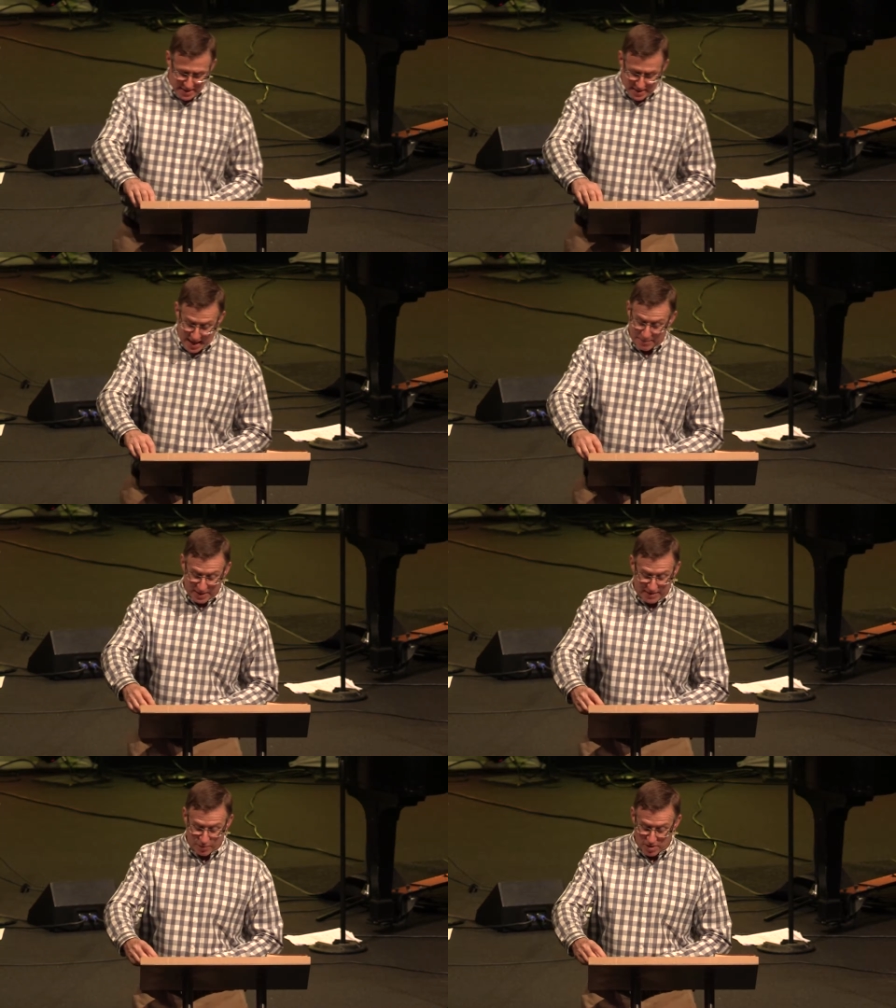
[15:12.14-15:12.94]
I
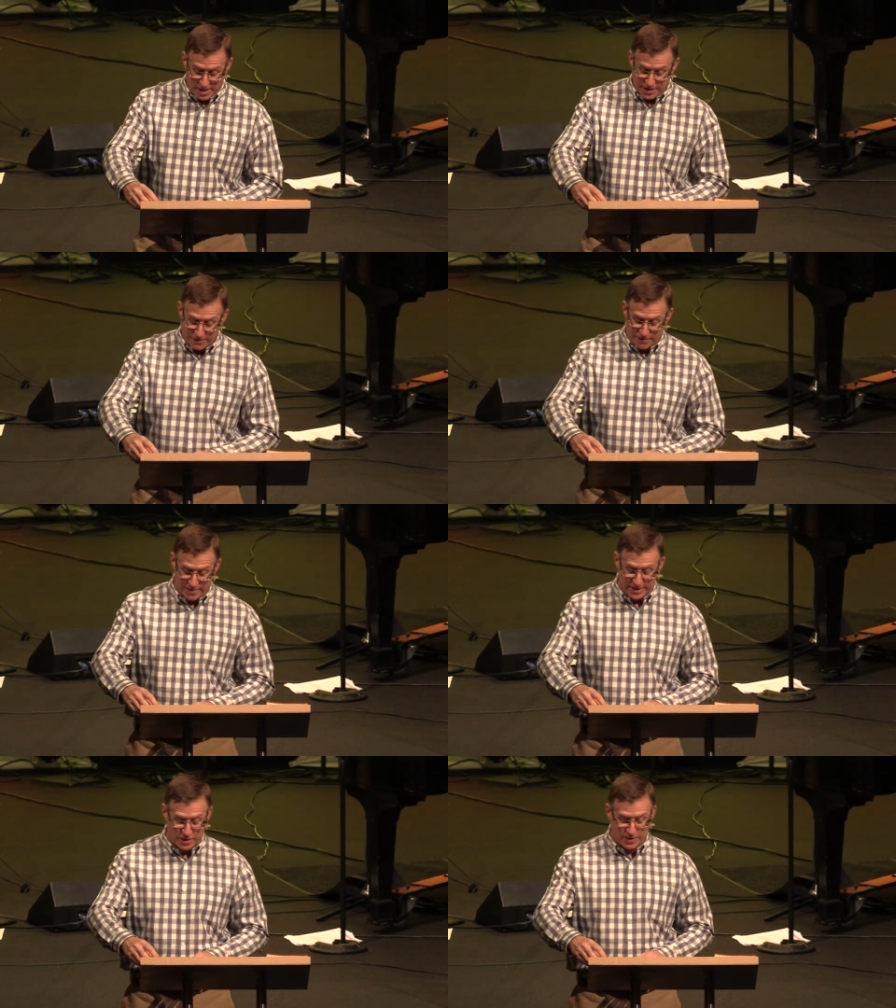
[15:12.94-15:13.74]
believe we're all too
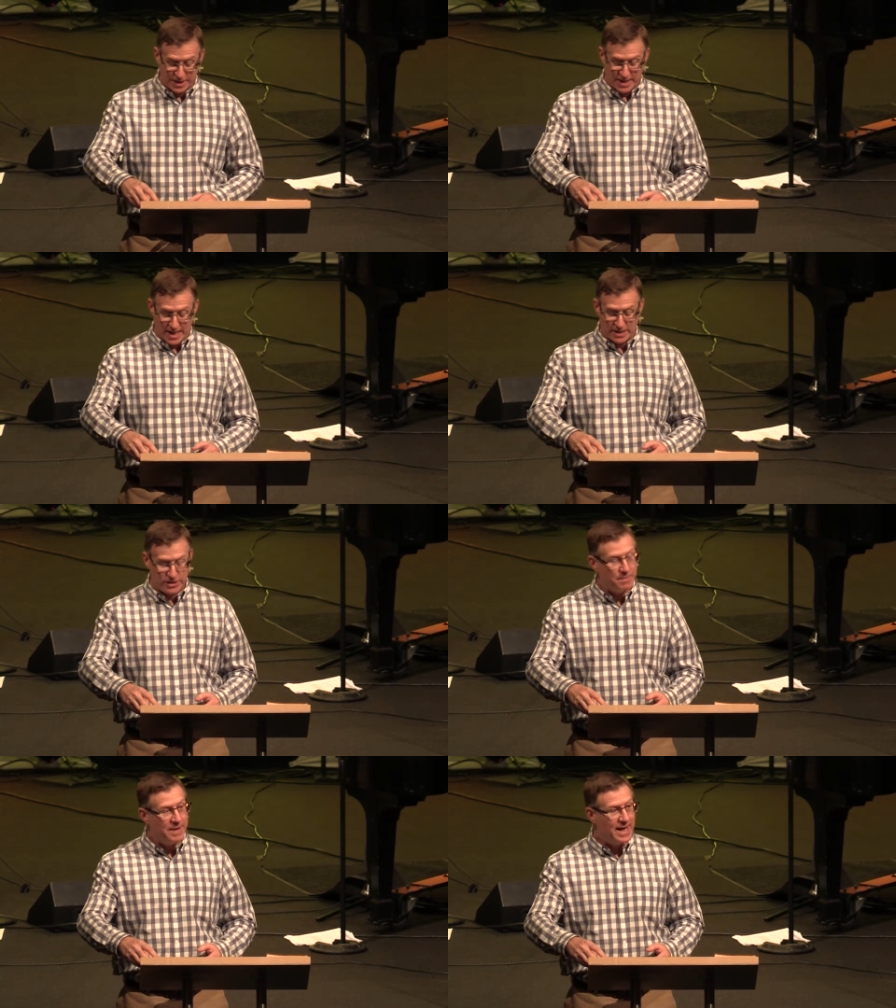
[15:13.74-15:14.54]
familiar with the knowledge
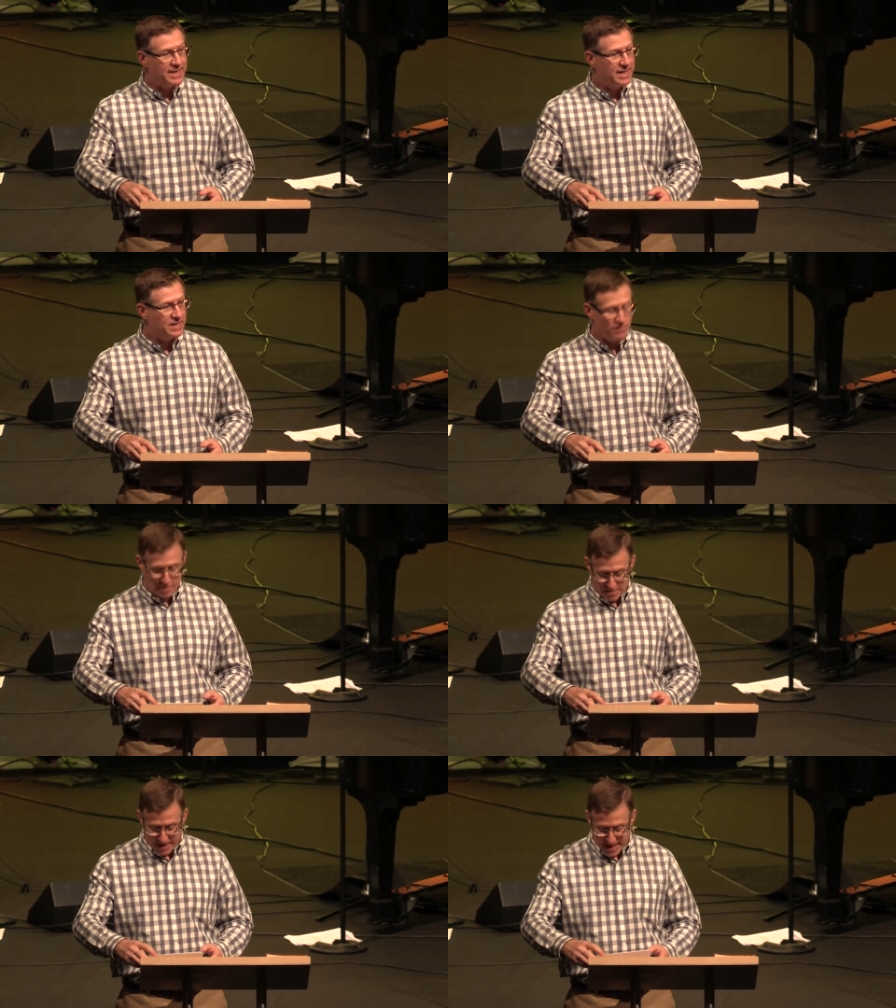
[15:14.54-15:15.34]
that bad things from
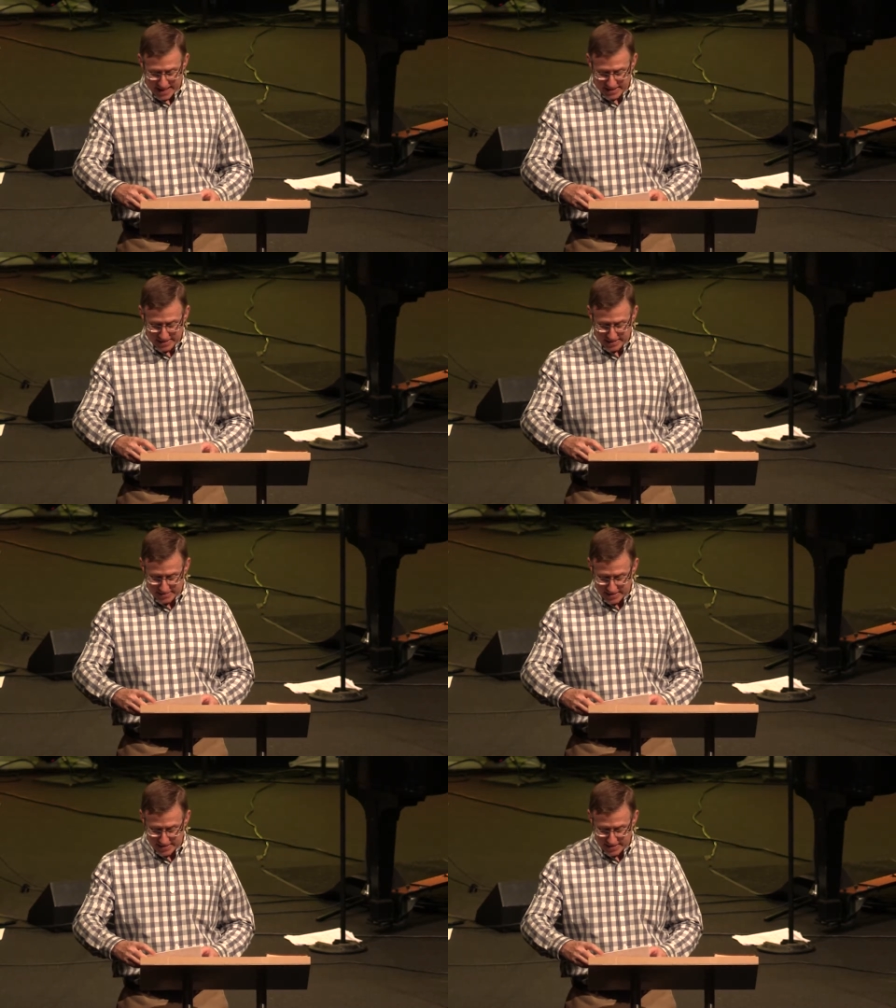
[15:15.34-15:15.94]
our past